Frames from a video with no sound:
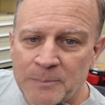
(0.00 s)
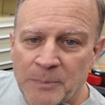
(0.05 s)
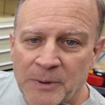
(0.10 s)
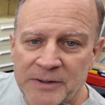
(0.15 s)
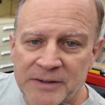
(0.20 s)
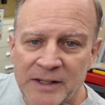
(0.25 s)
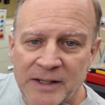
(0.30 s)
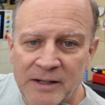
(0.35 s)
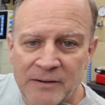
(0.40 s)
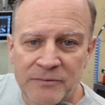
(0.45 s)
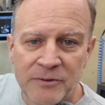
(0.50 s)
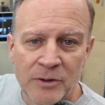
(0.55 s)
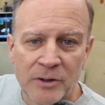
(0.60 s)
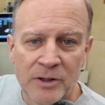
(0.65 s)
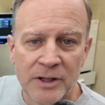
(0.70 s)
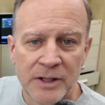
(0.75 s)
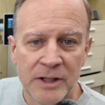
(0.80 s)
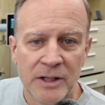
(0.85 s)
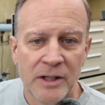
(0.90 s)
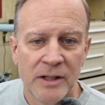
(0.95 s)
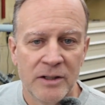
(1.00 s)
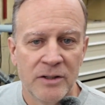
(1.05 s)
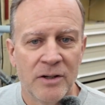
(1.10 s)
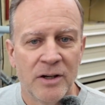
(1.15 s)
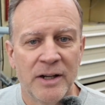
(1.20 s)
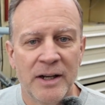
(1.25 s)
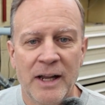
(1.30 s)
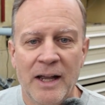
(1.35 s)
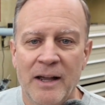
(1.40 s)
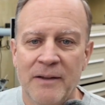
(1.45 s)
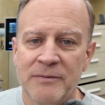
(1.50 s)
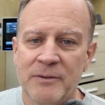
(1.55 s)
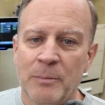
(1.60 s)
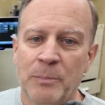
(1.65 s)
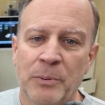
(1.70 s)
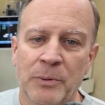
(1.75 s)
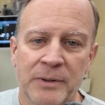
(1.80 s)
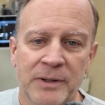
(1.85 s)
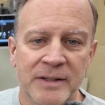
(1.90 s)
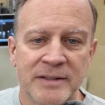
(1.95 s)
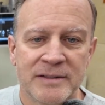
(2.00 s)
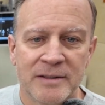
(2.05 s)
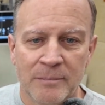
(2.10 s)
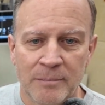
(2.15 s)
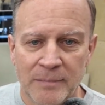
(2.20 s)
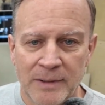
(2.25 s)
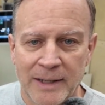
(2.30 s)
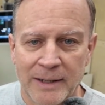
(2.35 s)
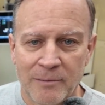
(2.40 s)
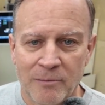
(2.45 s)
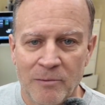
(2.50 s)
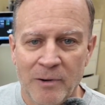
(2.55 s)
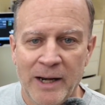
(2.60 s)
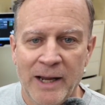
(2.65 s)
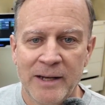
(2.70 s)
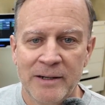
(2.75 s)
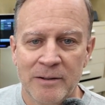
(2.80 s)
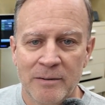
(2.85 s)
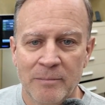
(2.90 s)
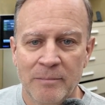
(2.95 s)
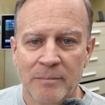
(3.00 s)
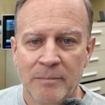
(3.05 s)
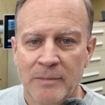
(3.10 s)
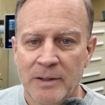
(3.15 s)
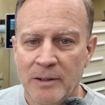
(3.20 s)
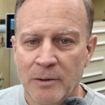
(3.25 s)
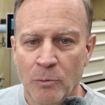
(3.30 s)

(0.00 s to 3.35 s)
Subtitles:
but then if you're gonna have to put in some like random